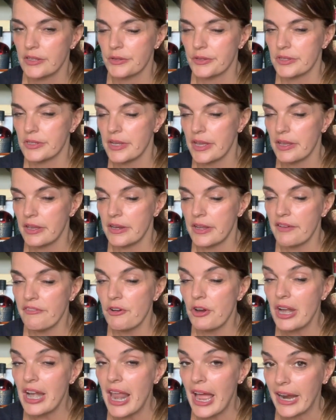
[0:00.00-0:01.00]
So it's not
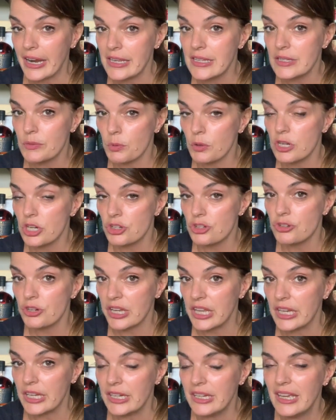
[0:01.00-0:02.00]
very nice. We're going to
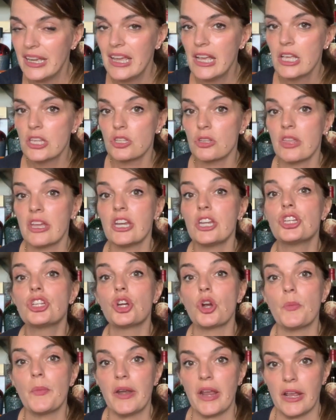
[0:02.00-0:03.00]
trick it so that it
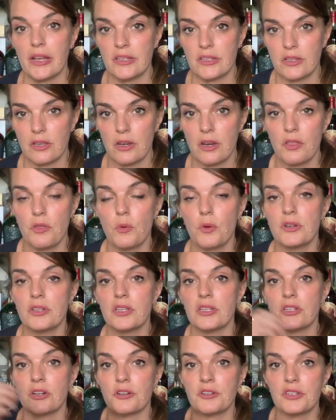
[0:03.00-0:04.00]
germinates. In other words,
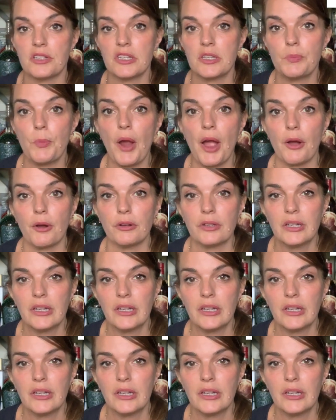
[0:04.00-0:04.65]
it starts to sprout.